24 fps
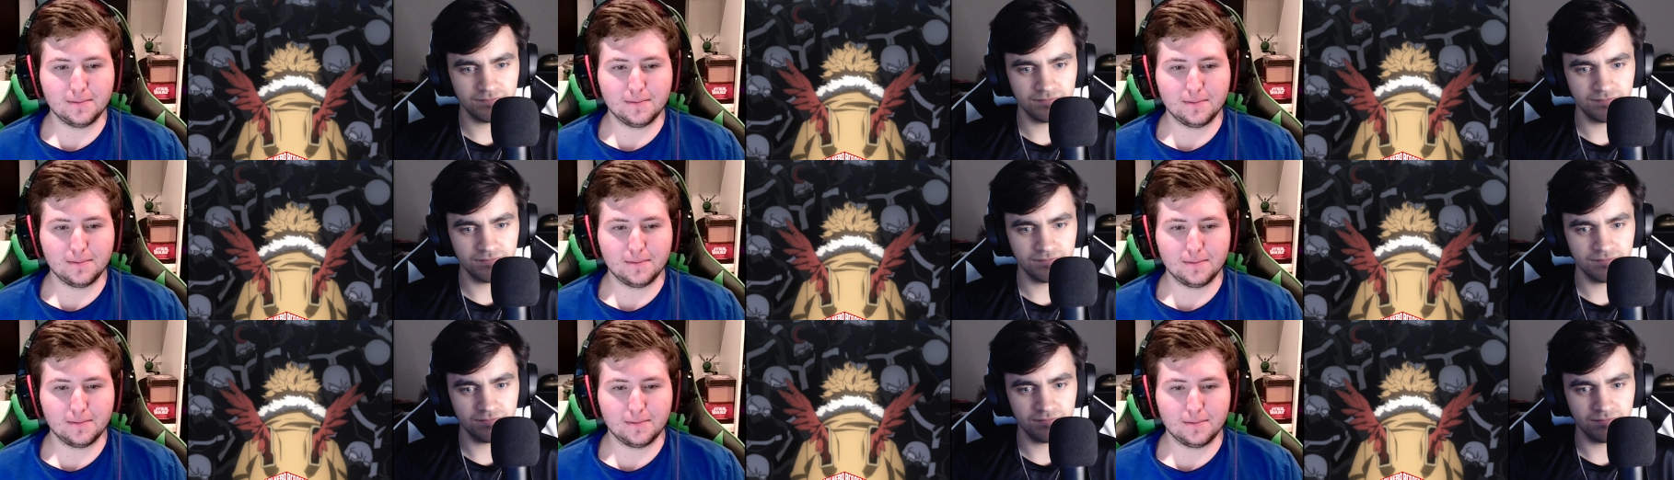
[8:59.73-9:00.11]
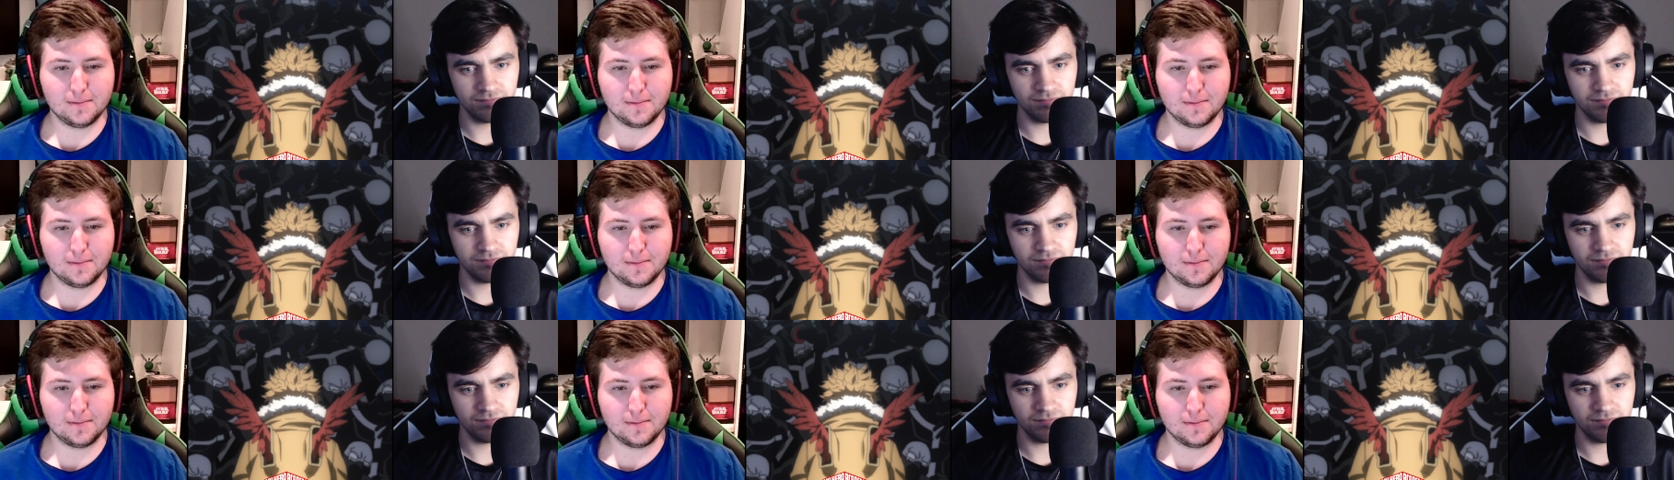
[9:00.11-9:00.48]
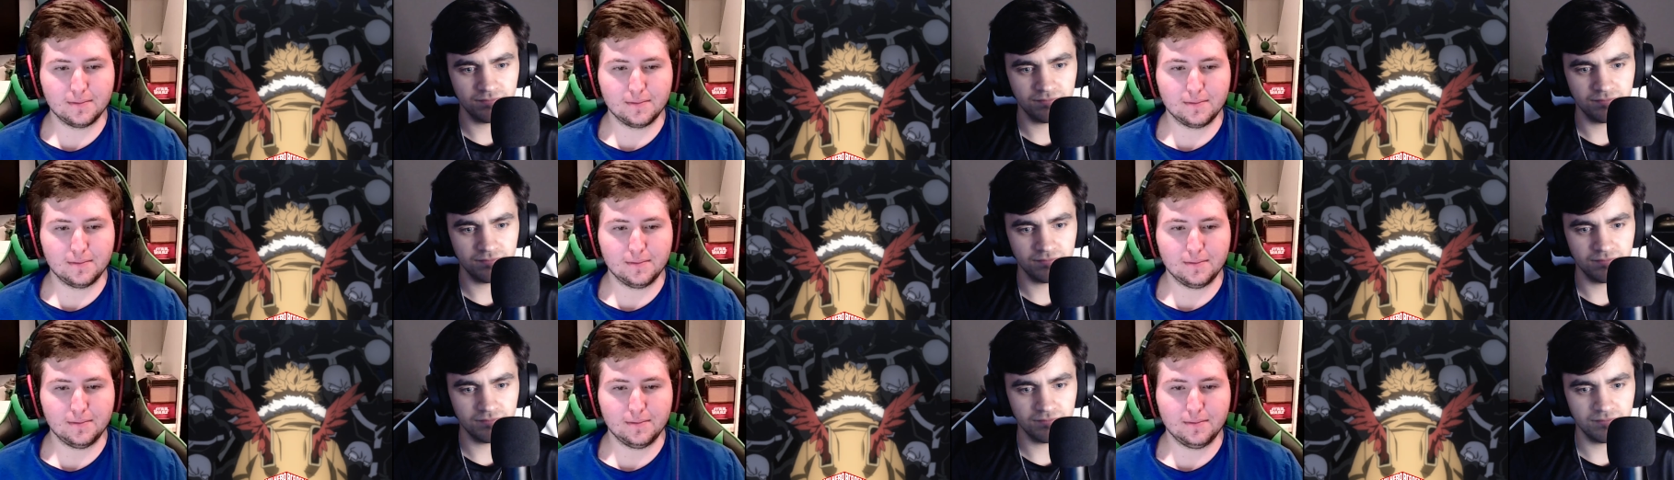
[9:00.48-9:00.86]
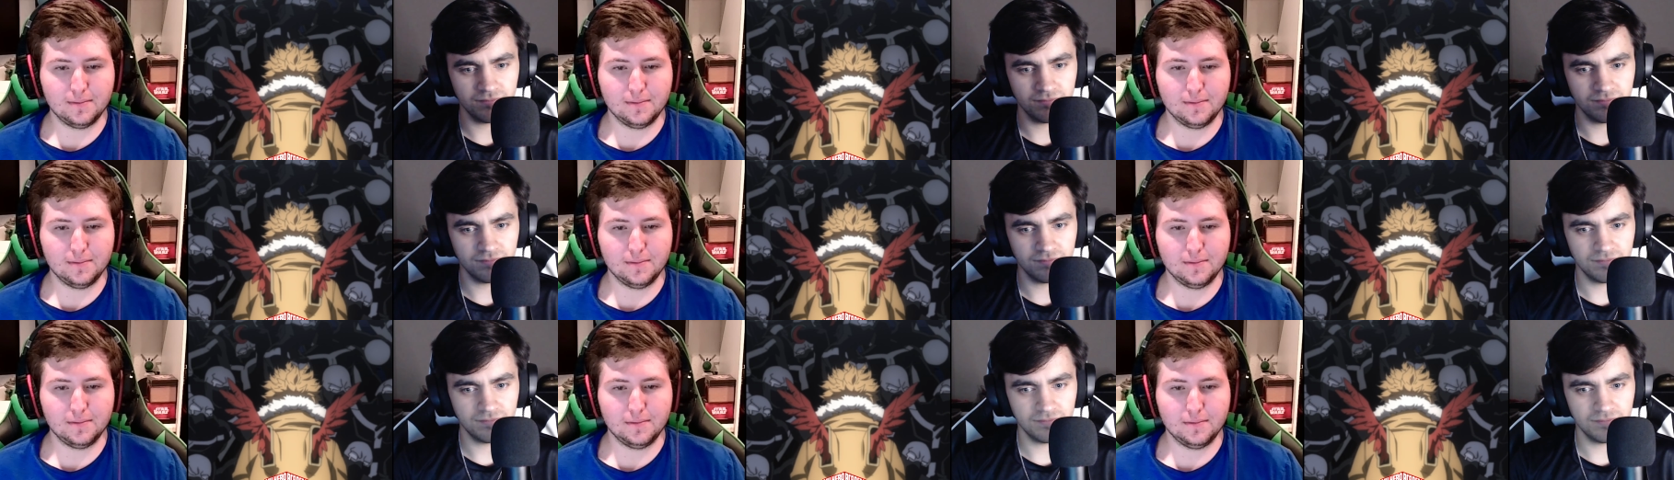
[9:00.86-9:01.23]

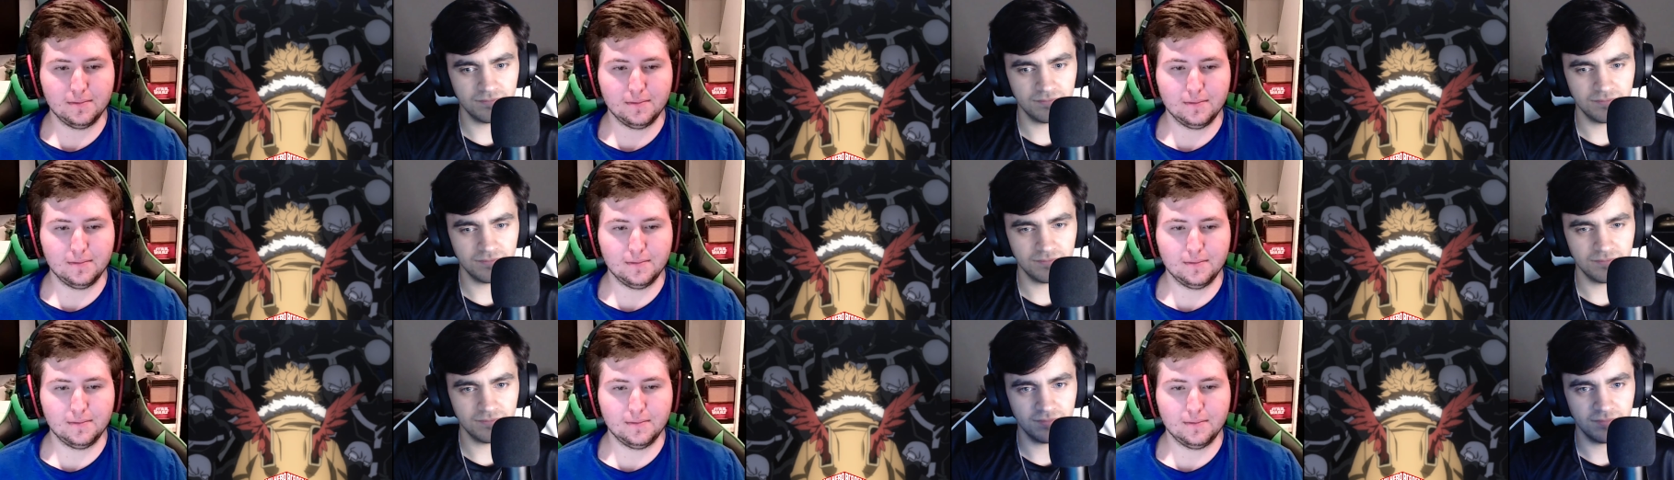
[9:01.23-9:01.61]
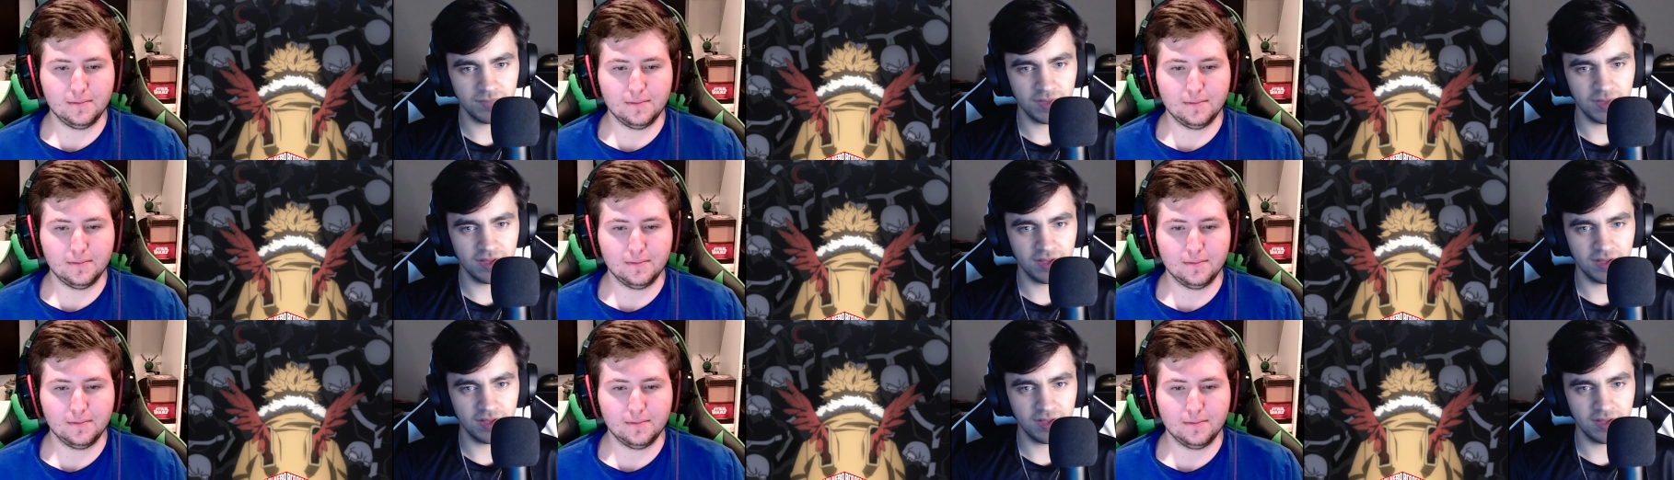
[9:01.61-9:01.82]
No one is speaking in this clip.